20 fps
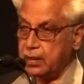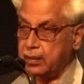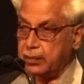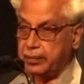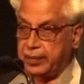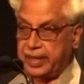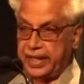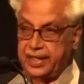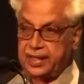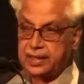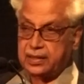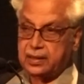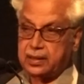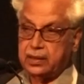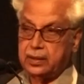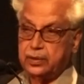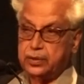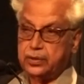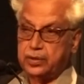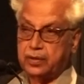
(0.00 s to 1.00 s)
Make
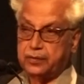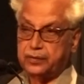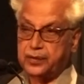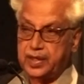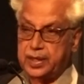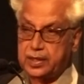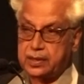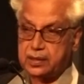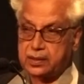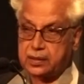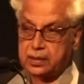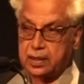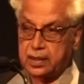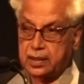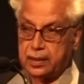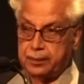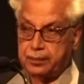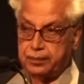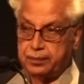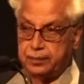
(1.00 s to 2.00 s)
use of this
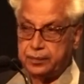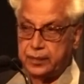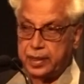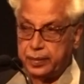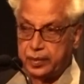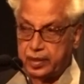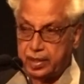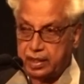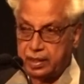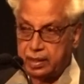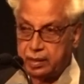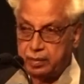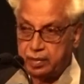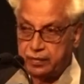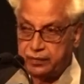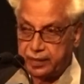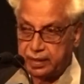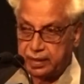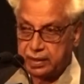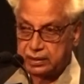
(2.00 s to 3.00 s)
uh, memorandum
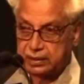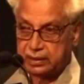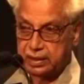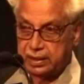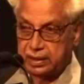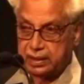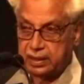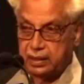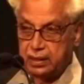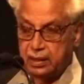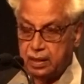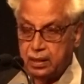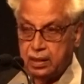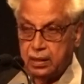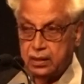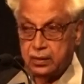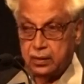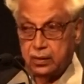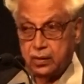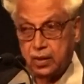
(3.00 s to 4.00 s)
of understanding,
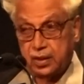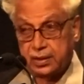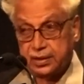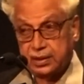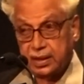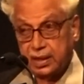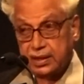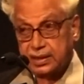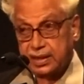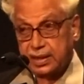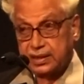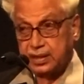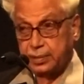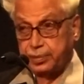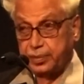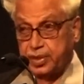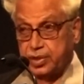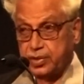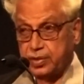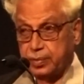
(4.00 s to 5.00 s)
not just as a
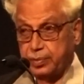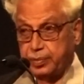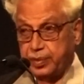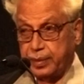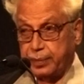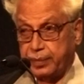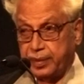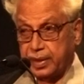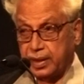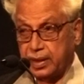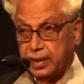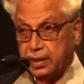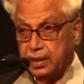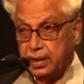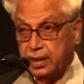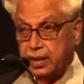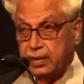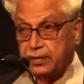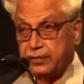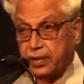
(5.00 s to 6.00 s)
piece of paper.
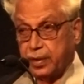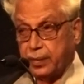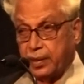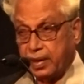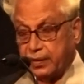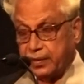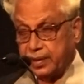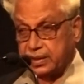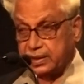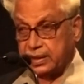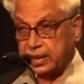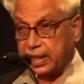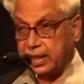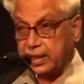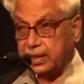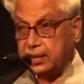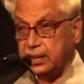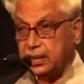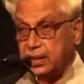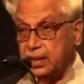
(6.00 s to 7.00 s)
From our
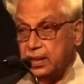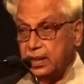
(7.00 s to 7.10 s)
side,